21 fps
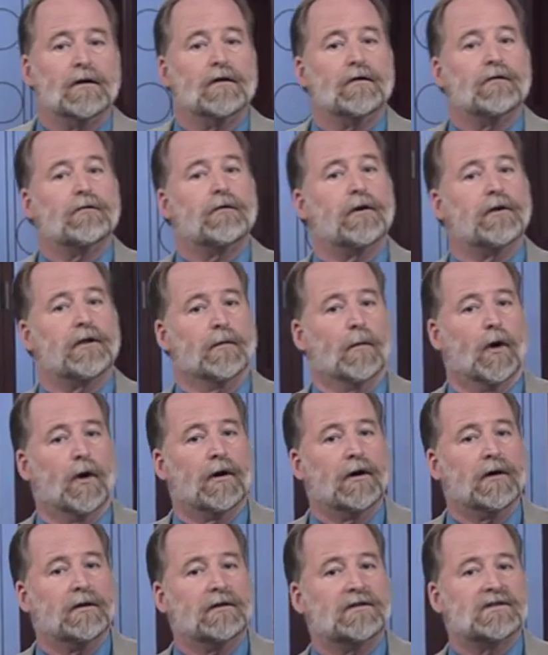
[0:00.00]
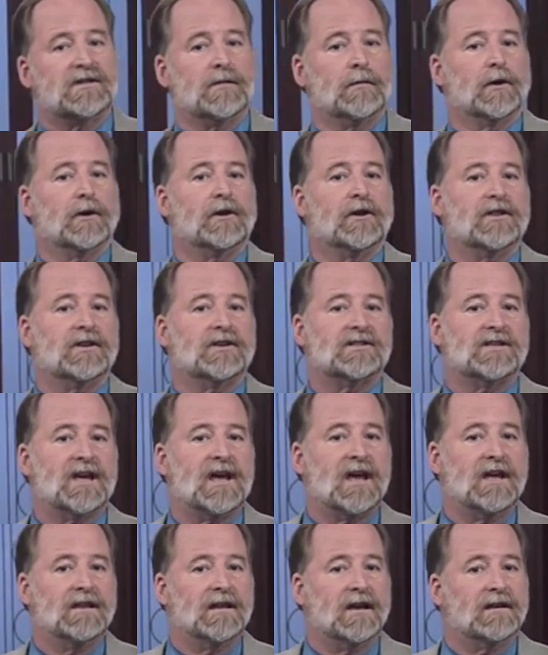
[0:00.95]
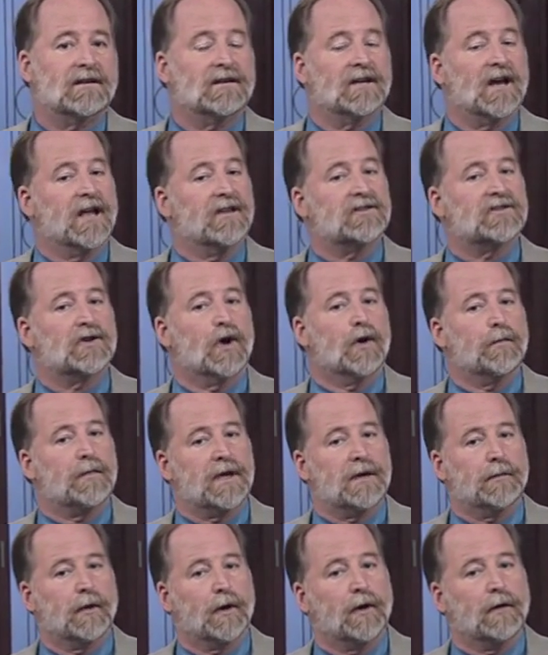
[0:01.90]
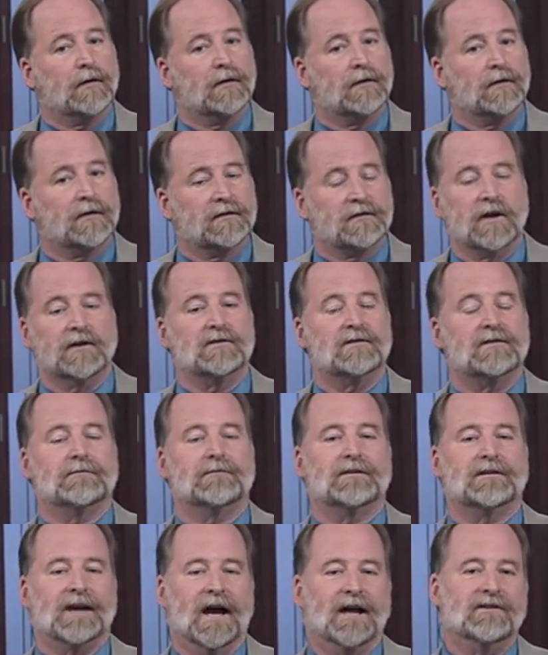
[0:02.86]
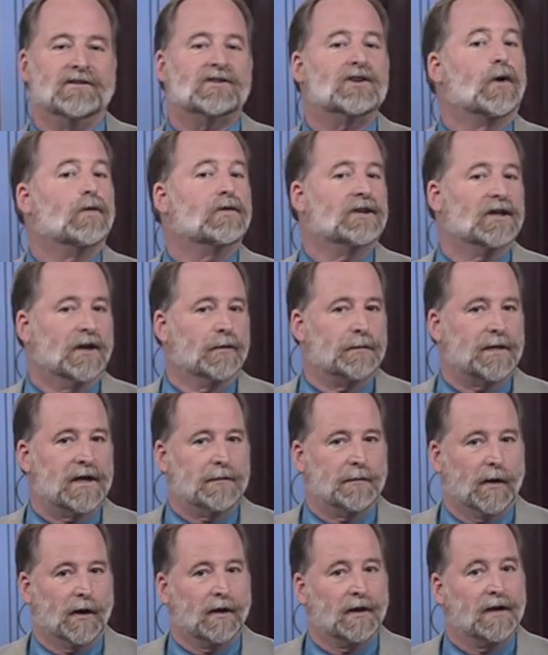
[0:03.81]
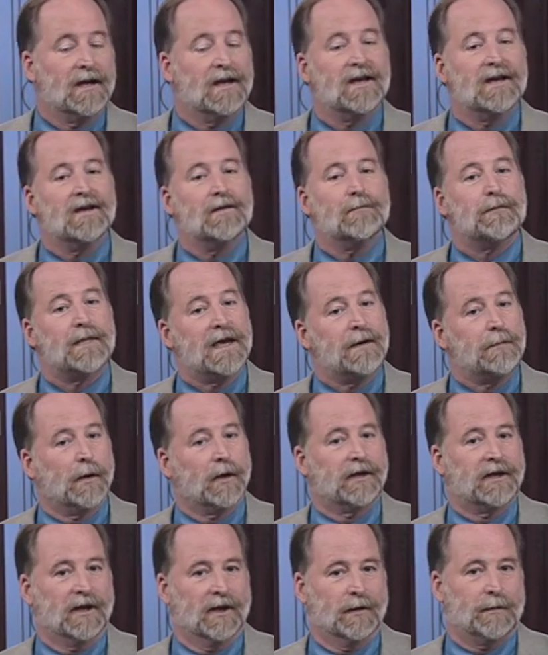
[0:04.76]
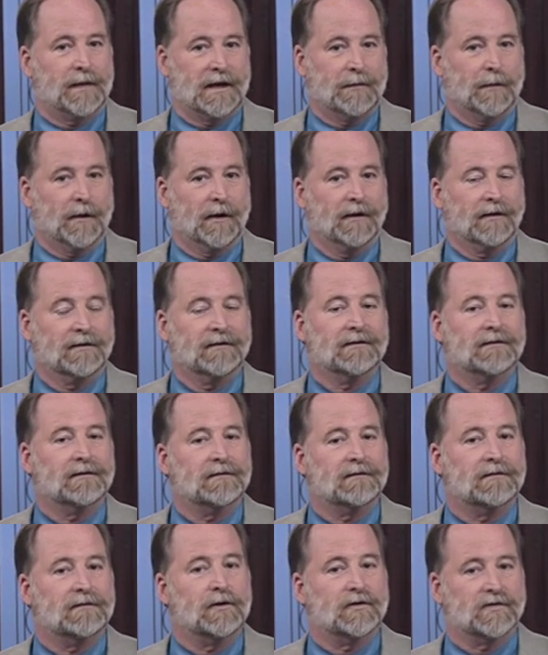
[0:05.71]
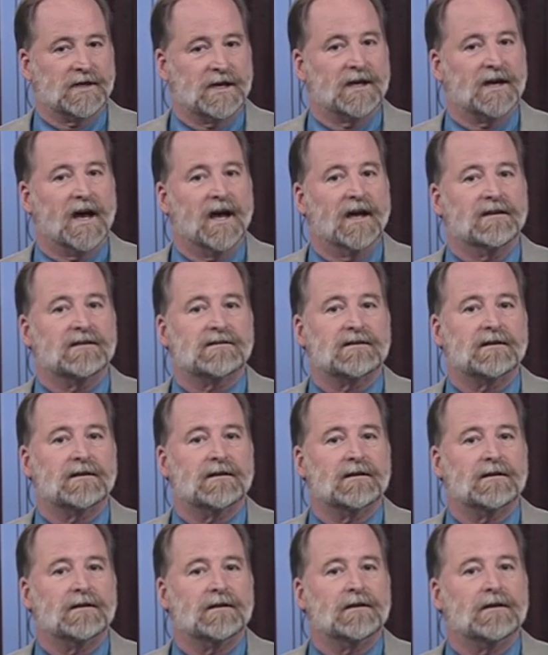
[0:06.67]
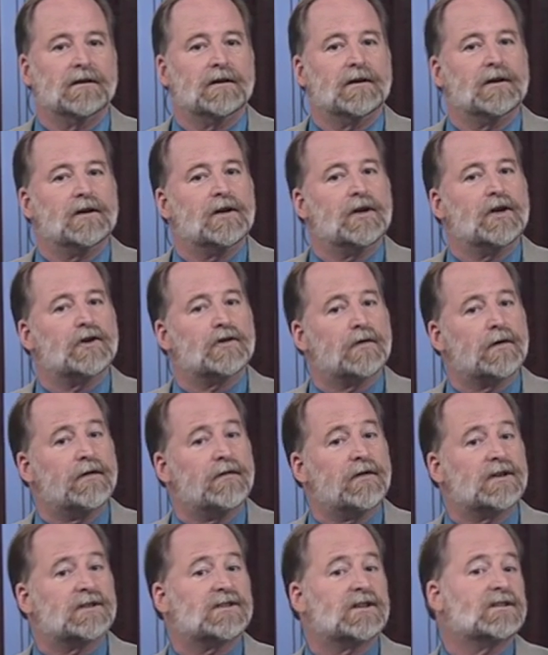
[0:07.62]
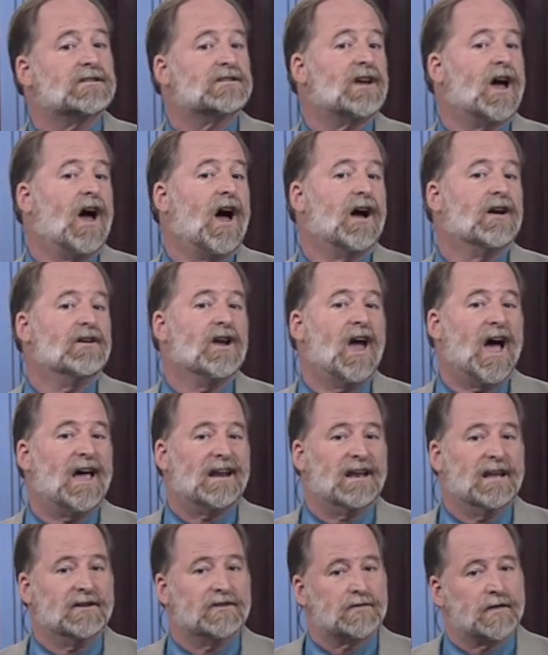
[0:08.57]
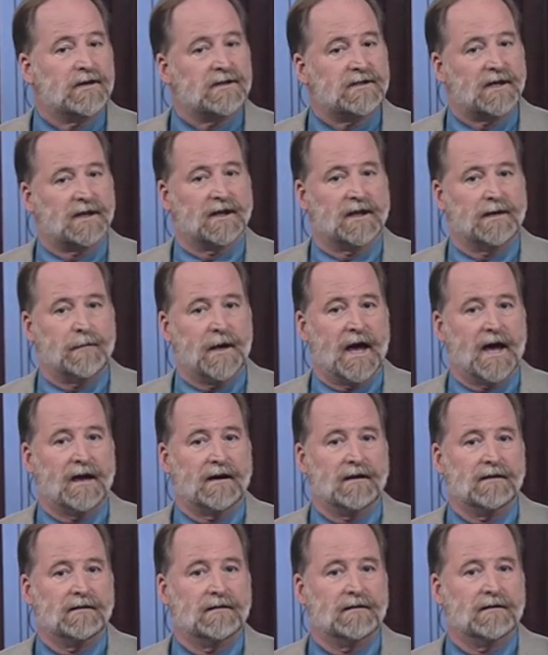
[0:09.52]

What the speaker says: Furthermore, similar to the saying that guns don't kill people, people kill people using guns, derivatives are not intrinsically bad,